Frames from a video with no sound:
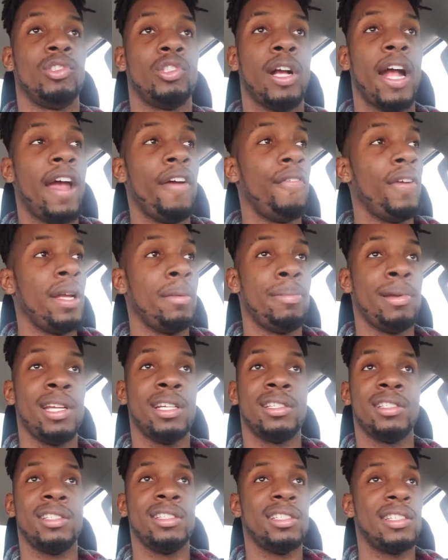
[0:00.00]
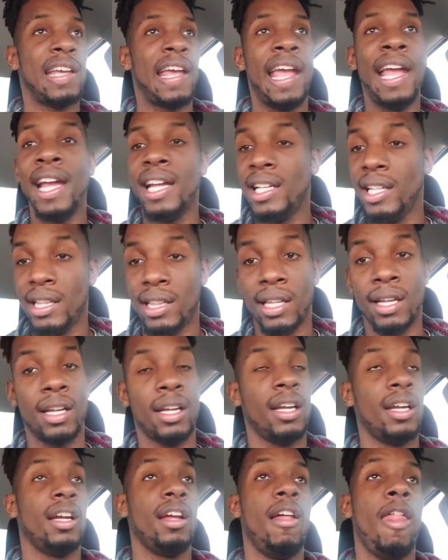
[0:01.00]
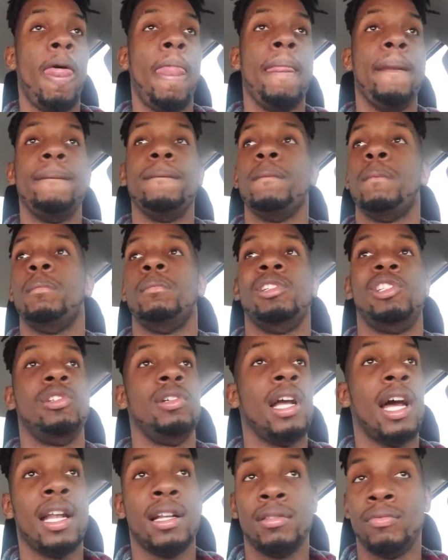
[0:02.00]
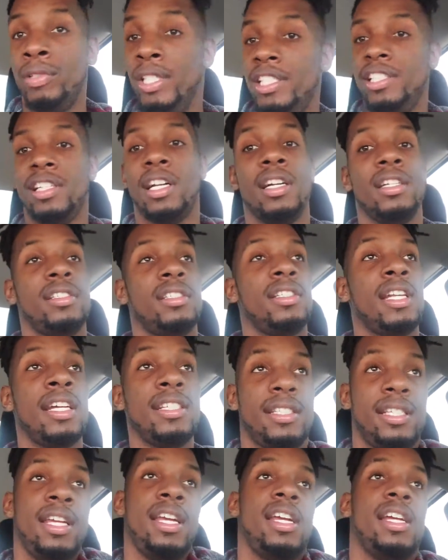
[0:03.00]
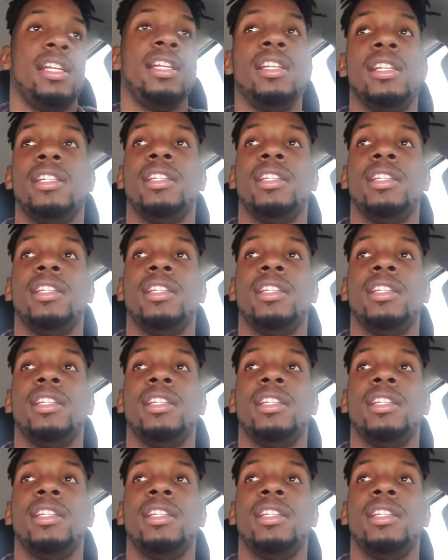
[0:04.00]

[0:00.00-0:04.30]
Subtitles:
traffic business, anything. But you got to research. That's it.